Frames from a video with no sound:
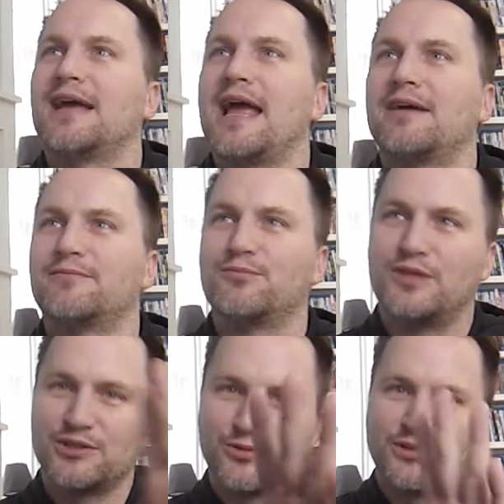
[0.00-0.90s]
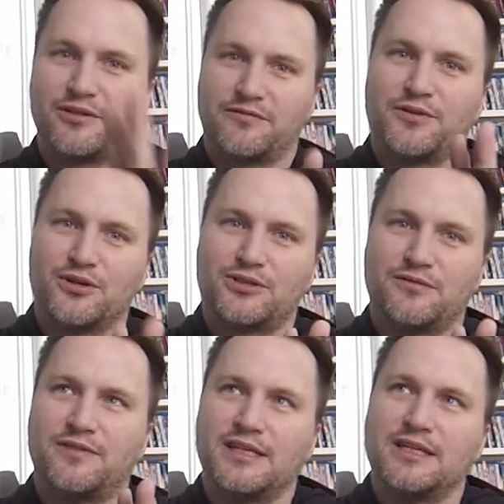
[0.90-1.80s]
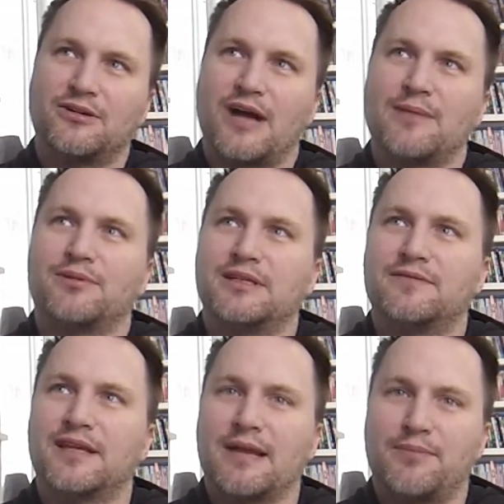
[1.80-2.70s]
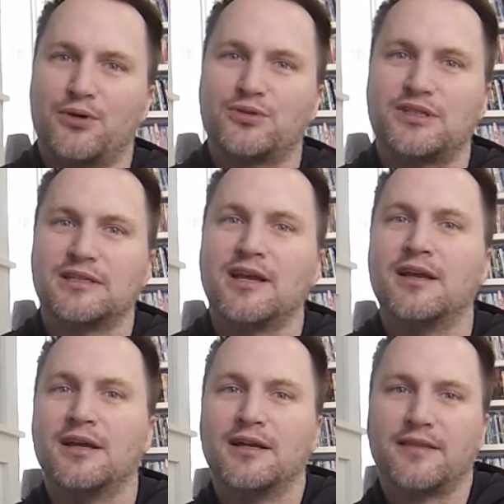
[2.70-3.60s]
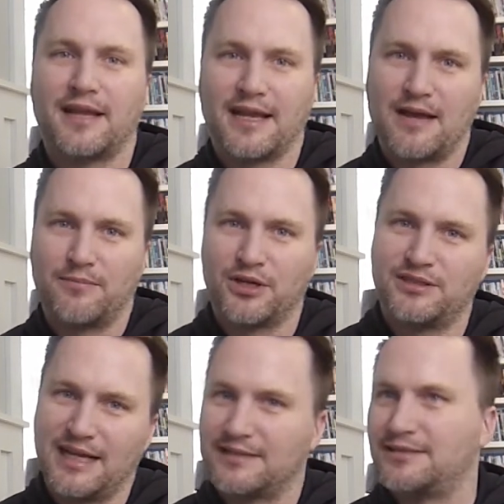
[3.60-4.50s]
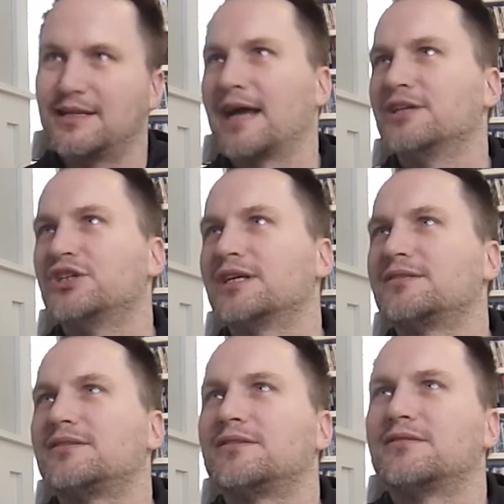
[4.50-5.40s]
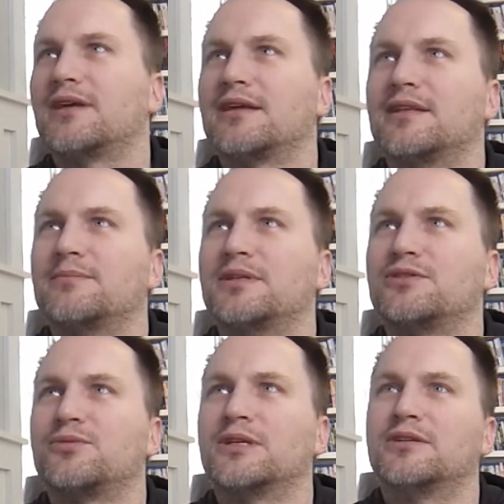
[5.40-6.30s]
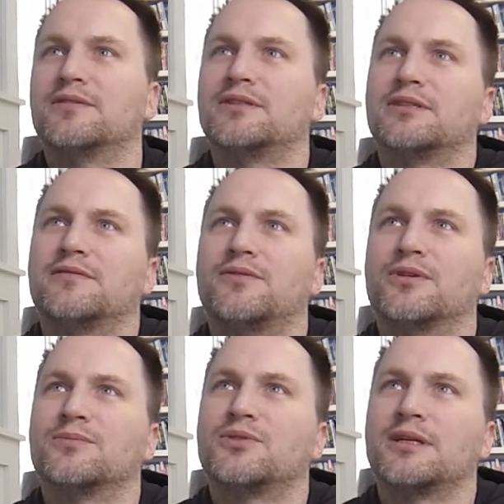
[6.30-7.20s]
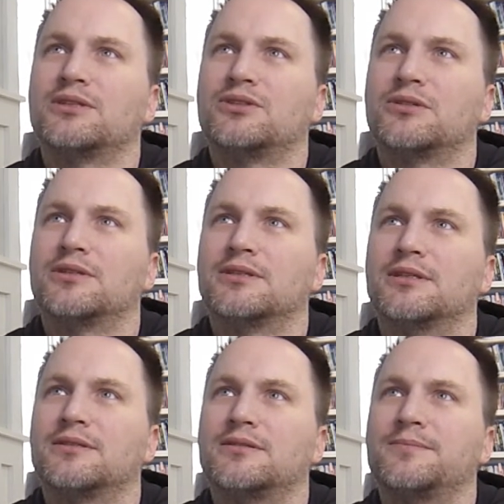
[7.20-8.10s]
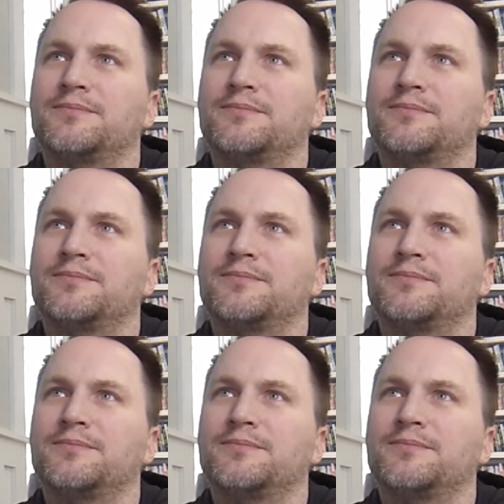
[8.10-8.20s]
This was the first video, I believe, that I posted that I got marked as digest. And let me swing over to the forum so I can show you this.